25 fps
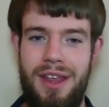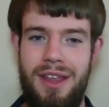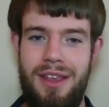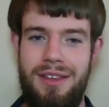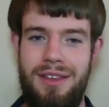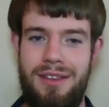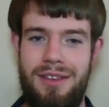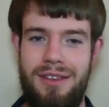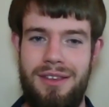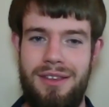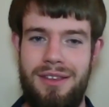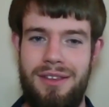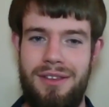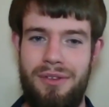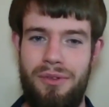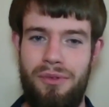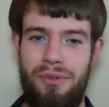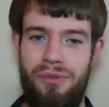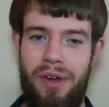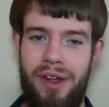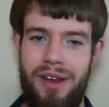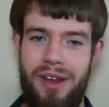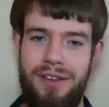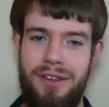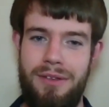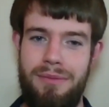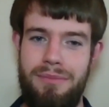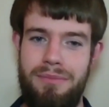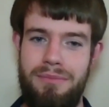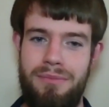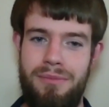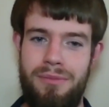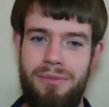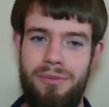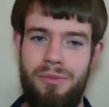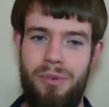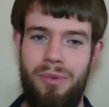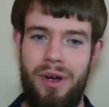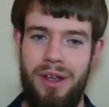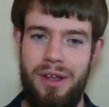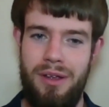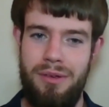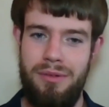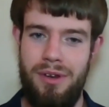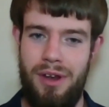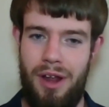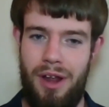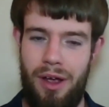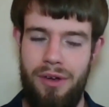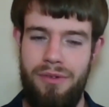is fandom where
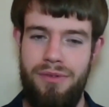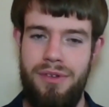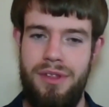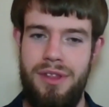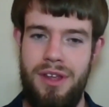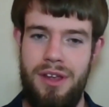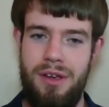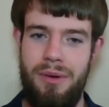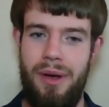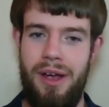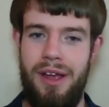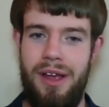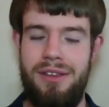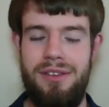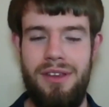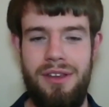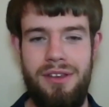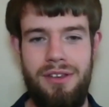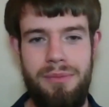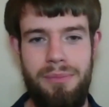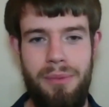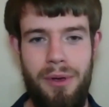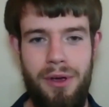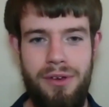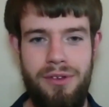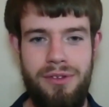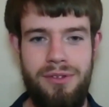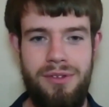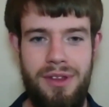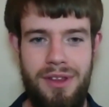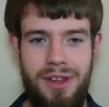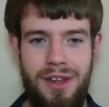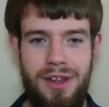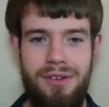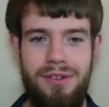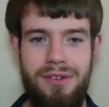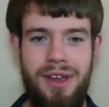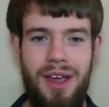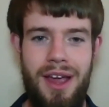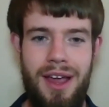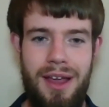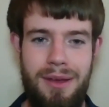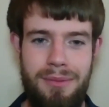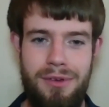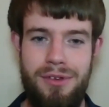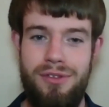you know over in the US as opposed to the UK?